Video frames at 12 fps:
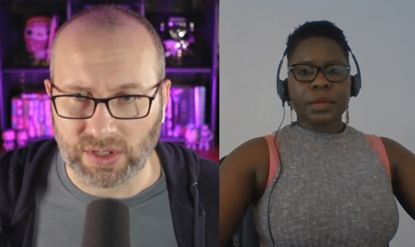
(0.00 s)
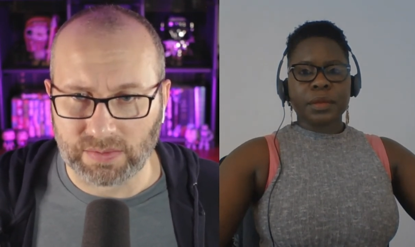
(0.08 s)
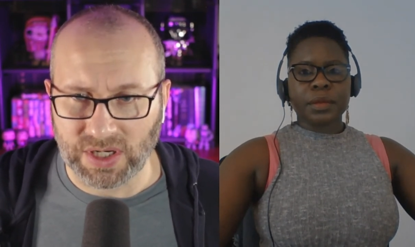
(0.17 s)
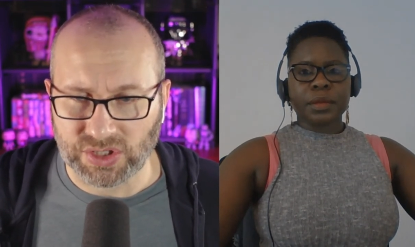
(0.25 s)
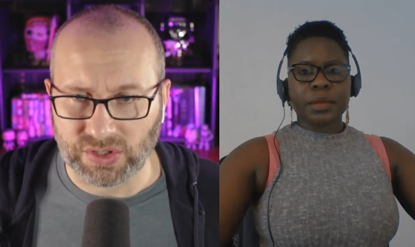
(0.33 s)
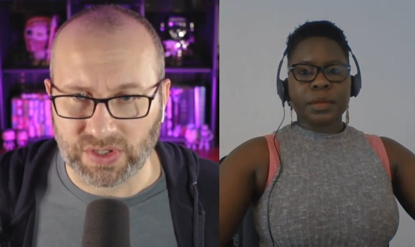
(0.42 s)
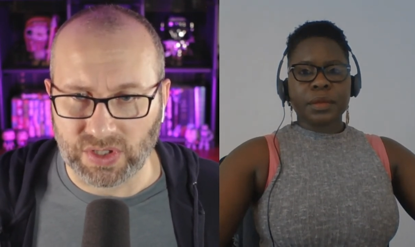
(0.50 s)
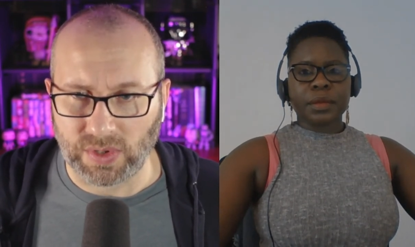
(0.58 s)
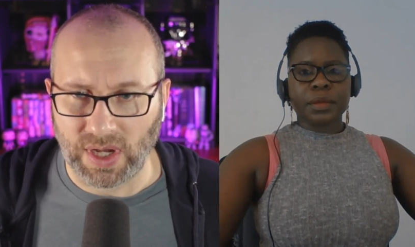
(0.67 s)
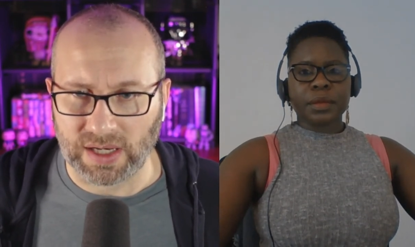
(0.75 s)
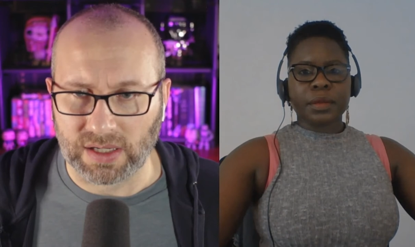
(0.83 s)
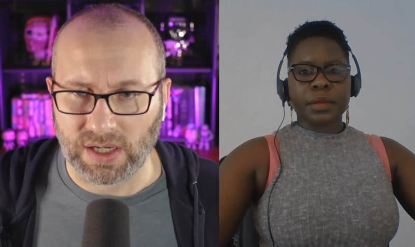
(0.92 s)
Speaker 1: to make sure that
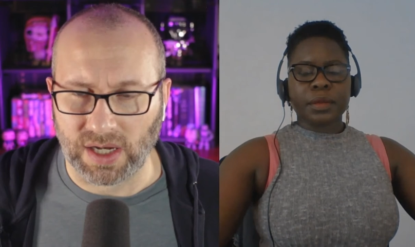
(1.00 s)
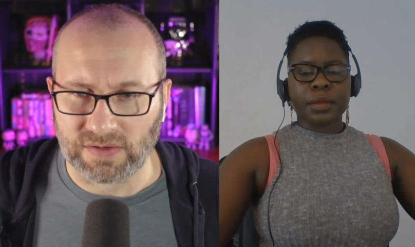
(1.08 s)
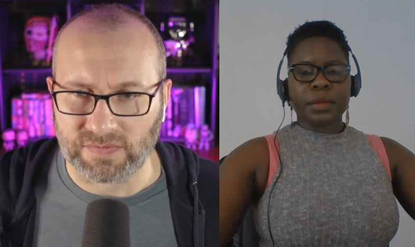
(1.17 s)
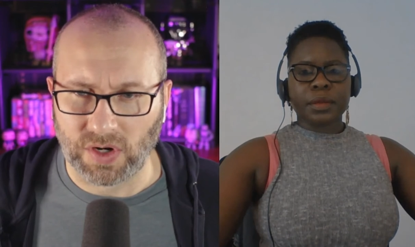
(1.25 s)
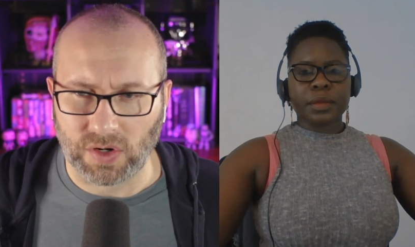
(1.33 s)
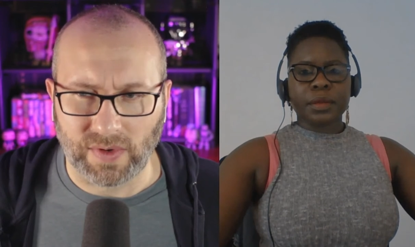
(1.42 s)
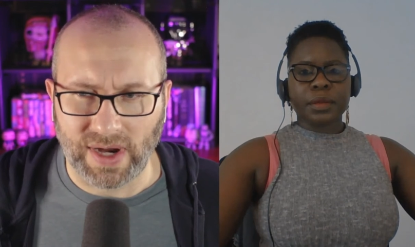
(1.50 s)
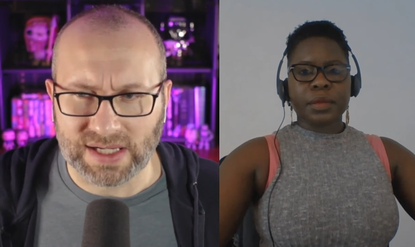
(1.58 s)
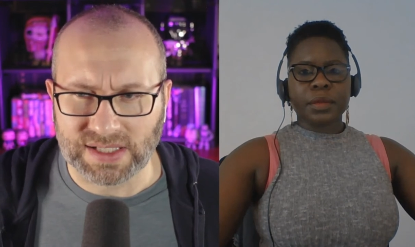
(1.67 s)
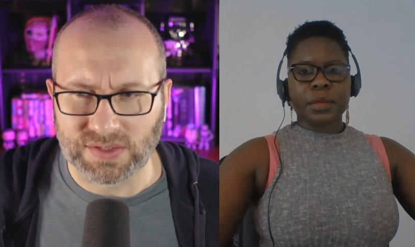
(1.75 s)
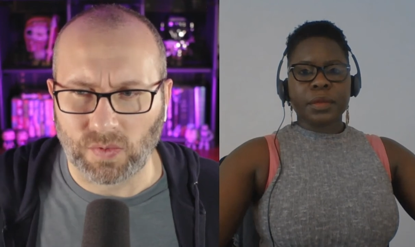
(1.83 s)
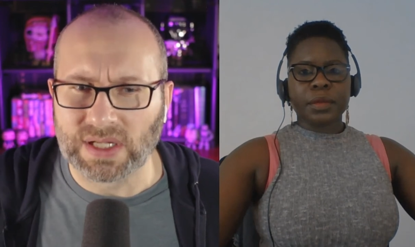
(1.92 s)
you had it kind of
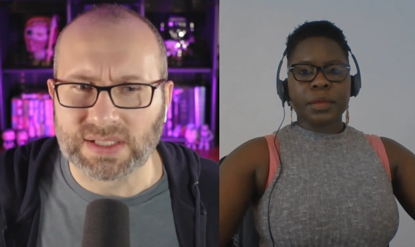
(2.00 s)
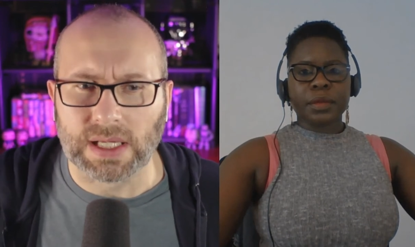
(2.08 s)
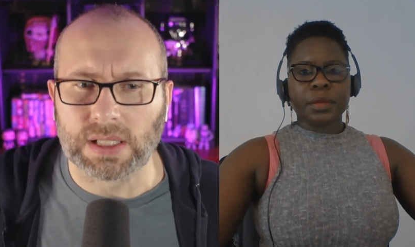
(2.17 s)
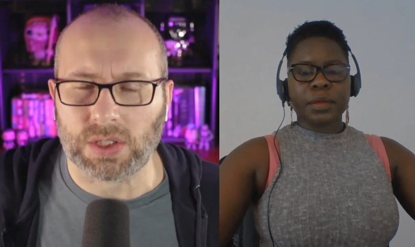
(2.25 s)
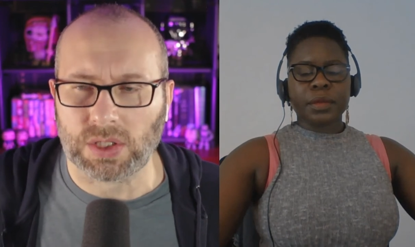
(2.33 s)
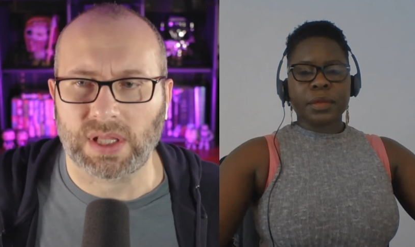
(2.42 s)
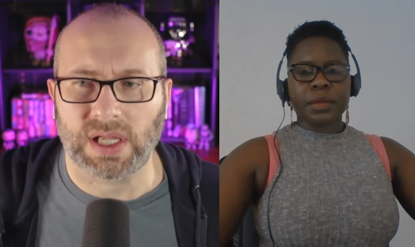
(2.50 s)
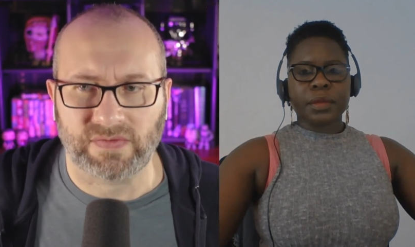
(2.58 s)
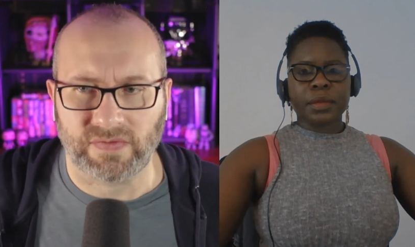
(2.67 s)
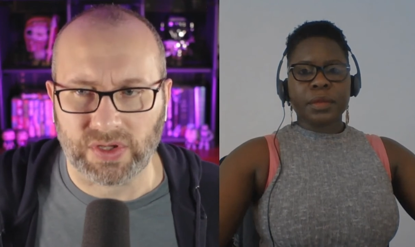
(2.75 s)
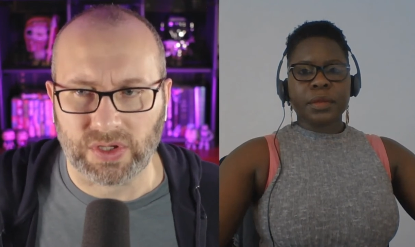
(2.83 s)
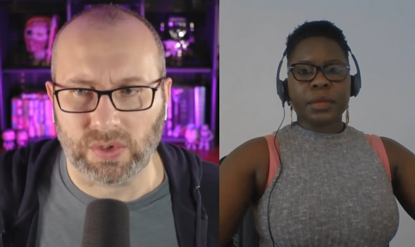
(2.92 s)
correct? What does that look
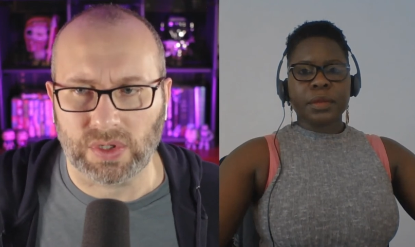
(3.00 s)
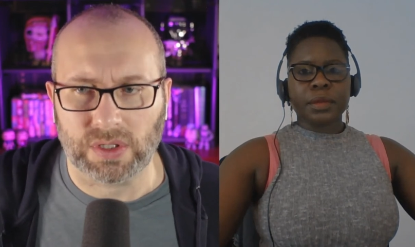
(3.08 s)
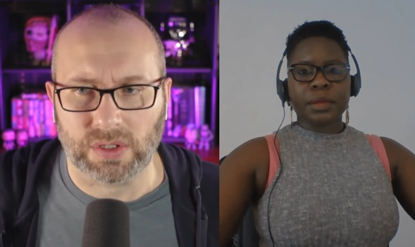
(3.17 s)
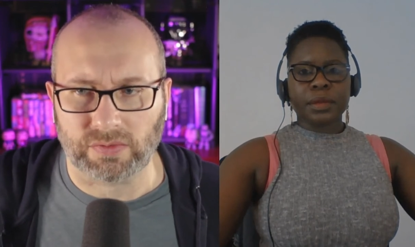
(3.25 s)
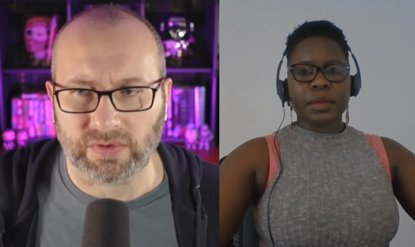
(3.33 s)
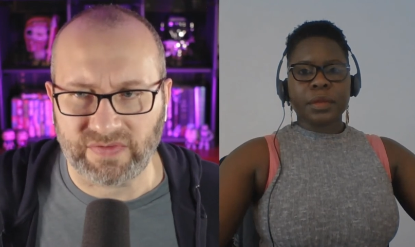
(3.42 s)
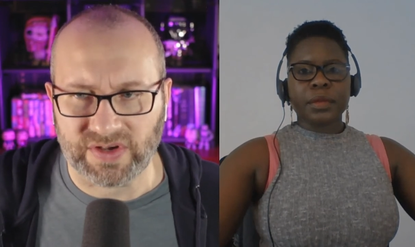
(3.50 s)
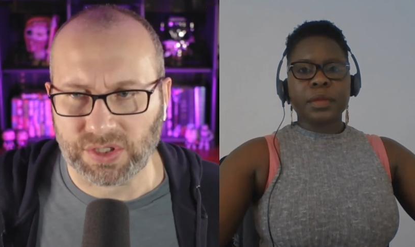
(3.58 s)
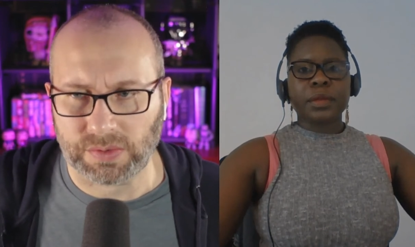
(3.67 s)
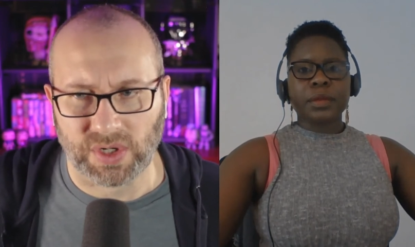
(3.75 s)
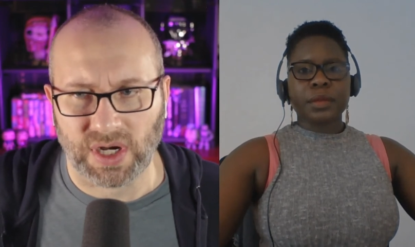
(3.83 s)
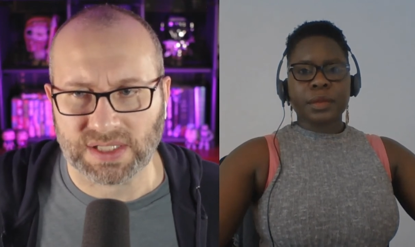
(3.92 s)
like for you in the
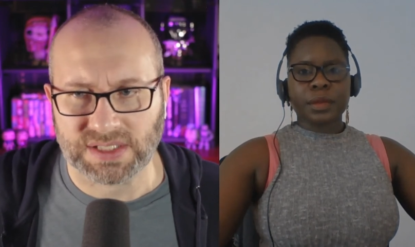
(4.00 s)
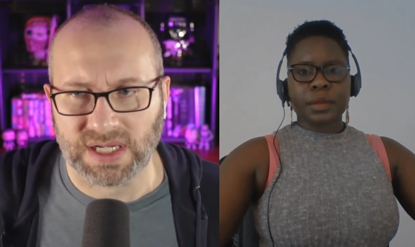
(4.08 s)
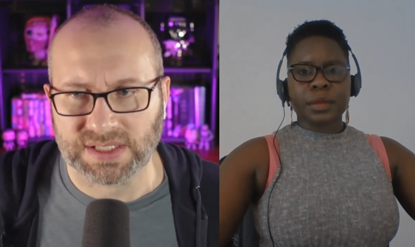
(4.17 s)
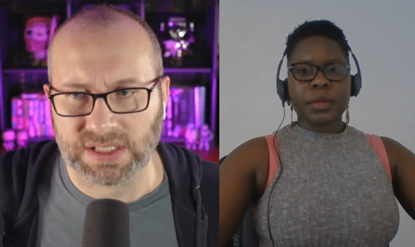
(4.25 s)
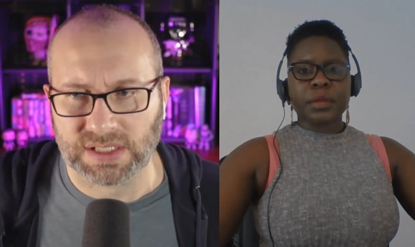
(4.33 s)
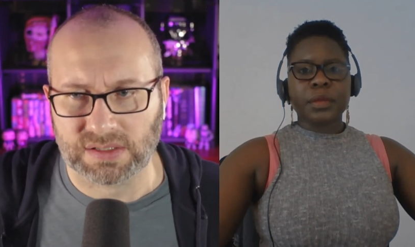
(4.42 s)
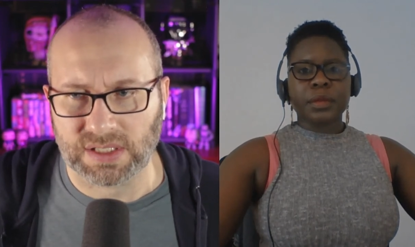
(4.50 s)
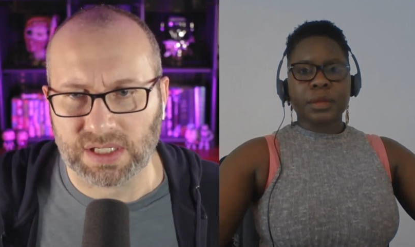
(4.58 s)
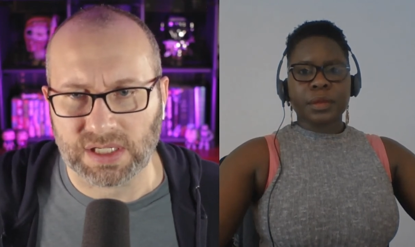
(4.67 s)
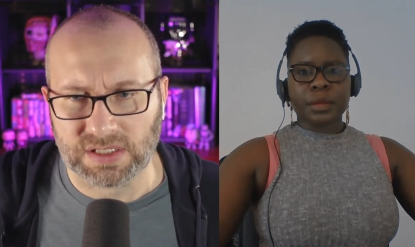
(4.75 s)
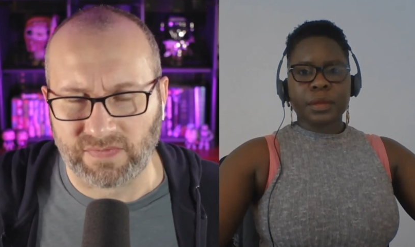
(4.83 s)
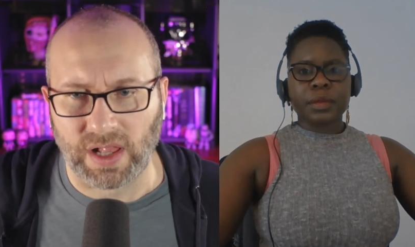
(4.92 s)
revision process and,
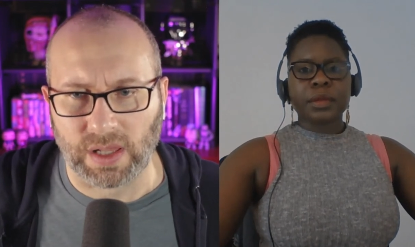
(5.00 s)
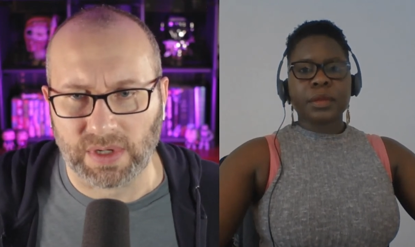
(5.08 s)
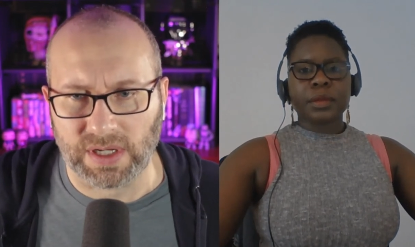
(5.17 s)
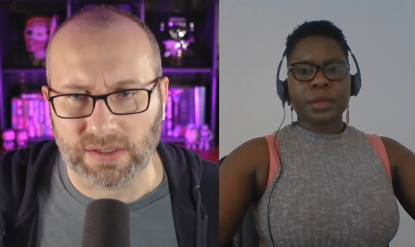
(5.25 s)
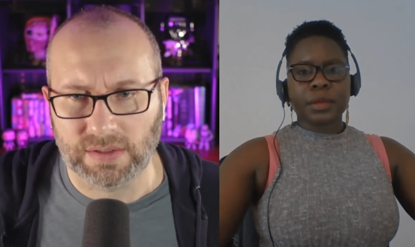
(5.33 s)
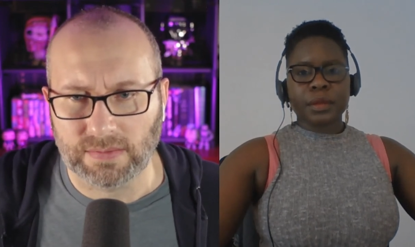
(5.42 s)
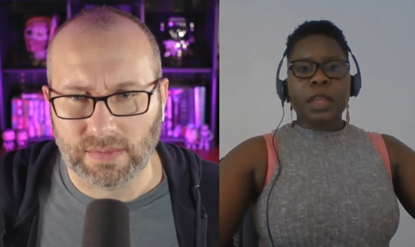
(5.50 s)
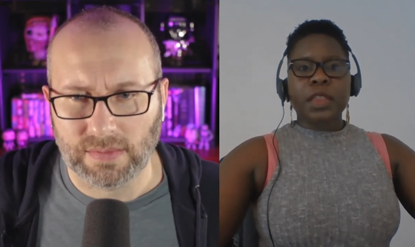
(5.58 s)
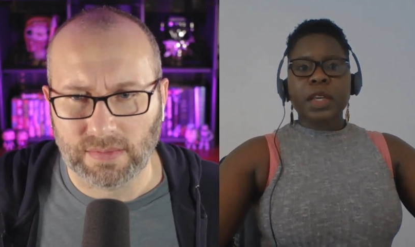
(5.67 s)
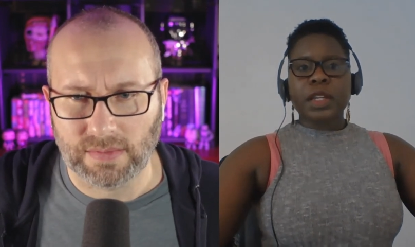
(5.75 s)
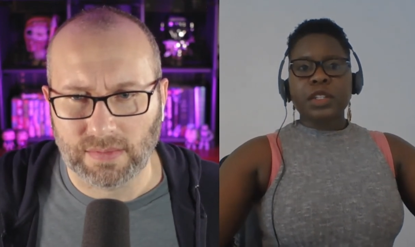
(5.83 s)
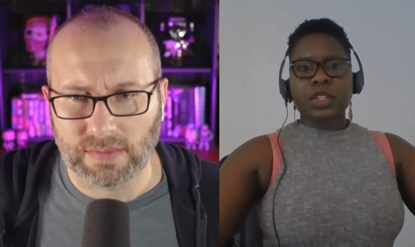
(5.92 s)
and in development?
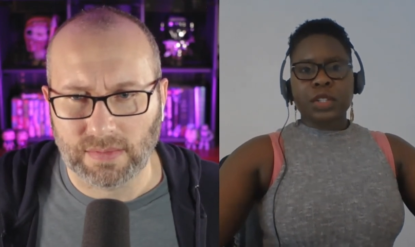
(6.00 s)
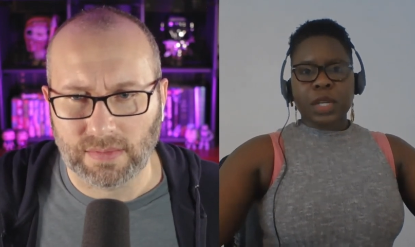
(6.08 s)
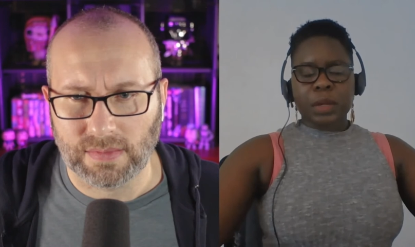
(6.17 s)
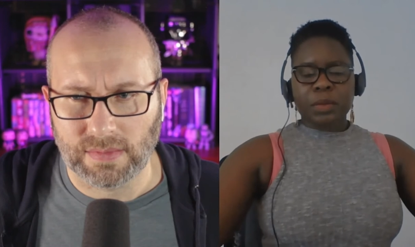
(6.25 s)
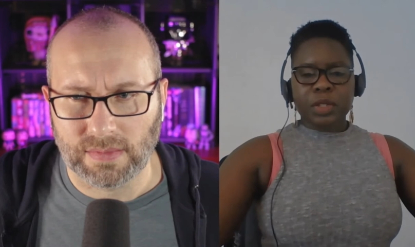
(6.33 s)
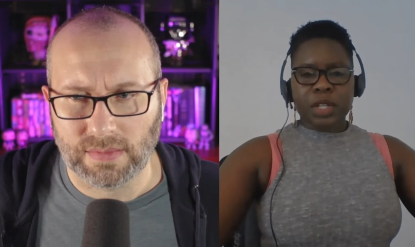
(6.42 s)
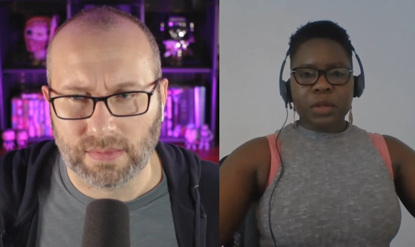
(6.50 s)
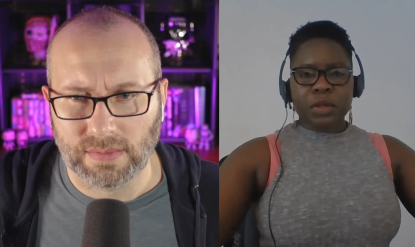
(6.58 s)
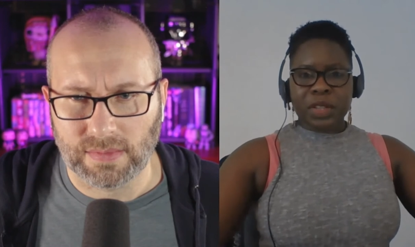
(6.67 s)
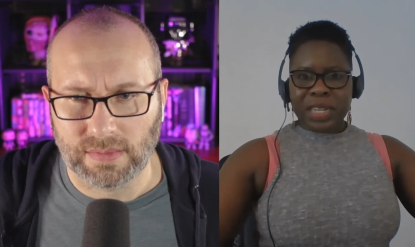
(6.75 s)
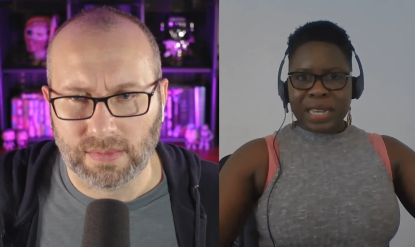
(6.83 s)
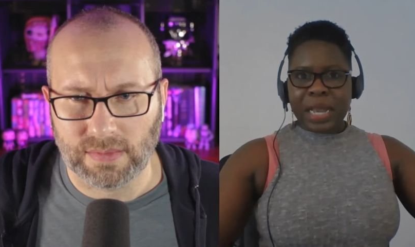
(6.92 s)
Speaker 2: I think it just comes down to the